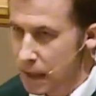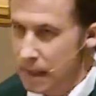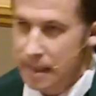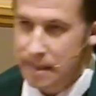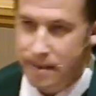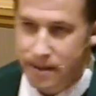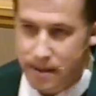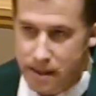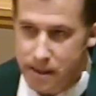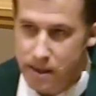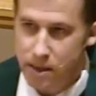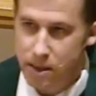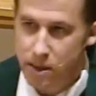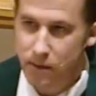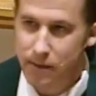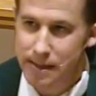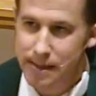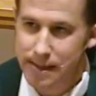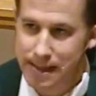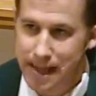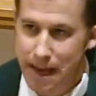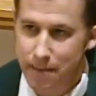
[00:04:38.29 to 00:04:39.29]
Since the
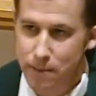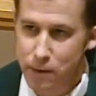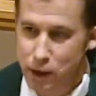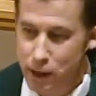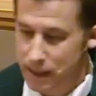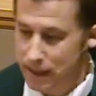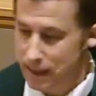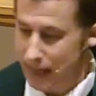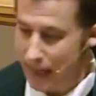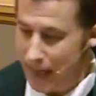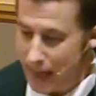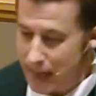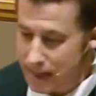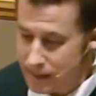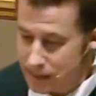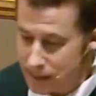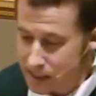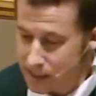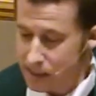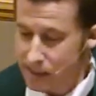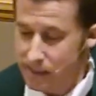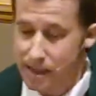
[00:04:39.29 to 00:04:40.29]
reception
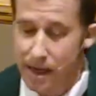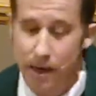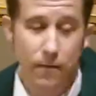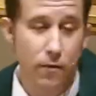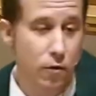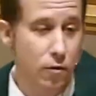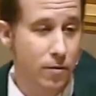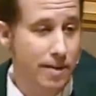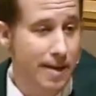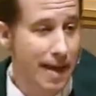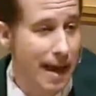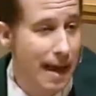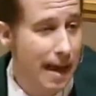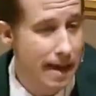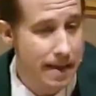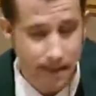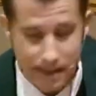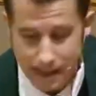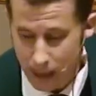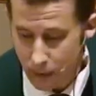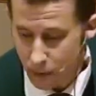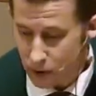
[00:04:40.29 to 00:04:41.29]
lasted several
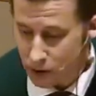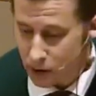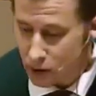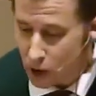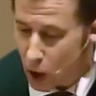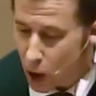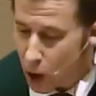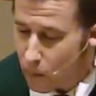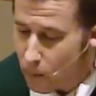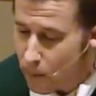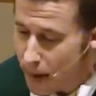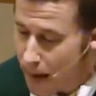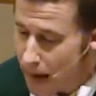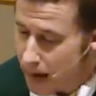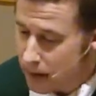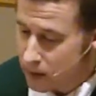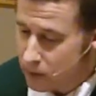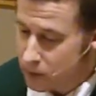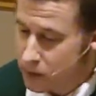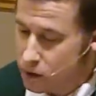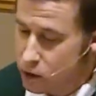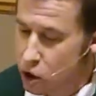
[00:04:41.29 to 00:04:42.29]
days, they would go
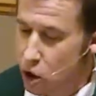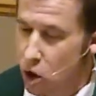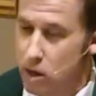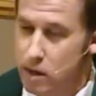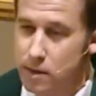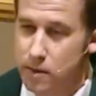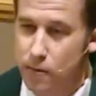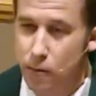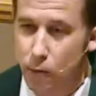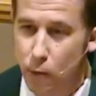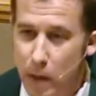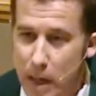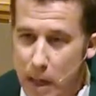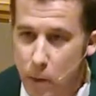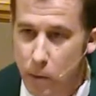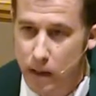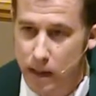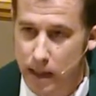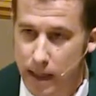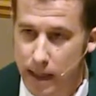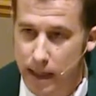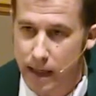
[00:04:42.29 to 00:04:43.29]
back to the jars
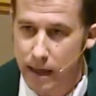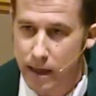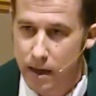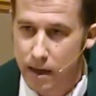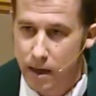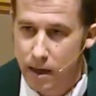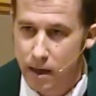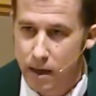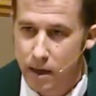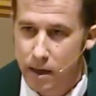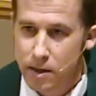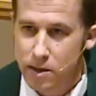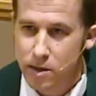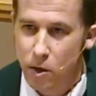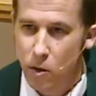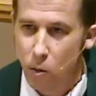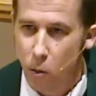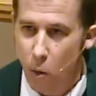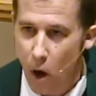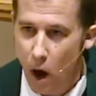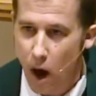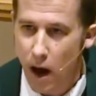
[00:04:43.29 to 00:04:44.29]
frequently to
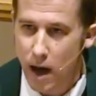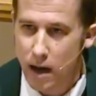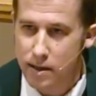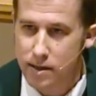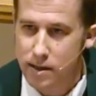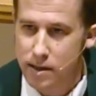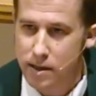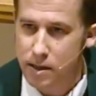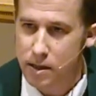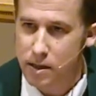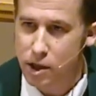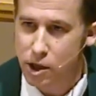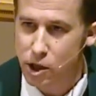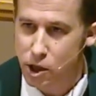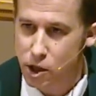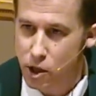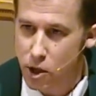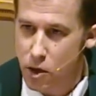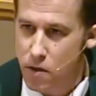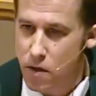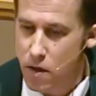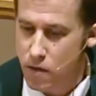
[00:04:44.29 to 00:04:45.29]
wash to
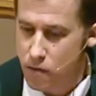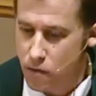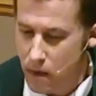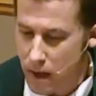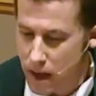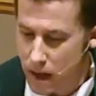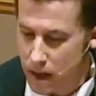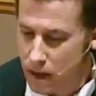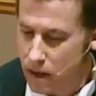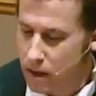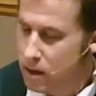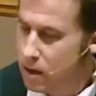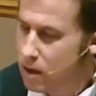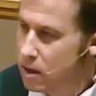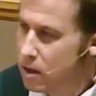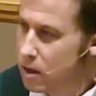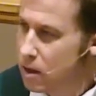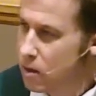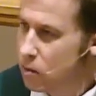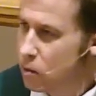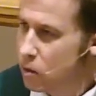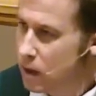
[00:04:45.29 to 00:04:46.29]
ensure that they
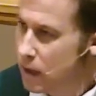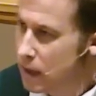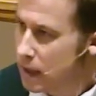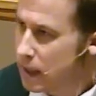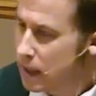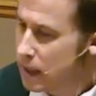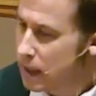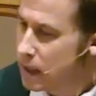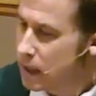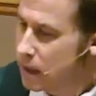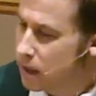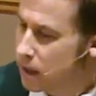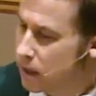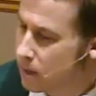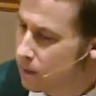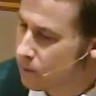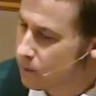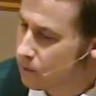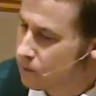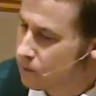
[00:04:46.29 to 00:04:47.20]
were clean.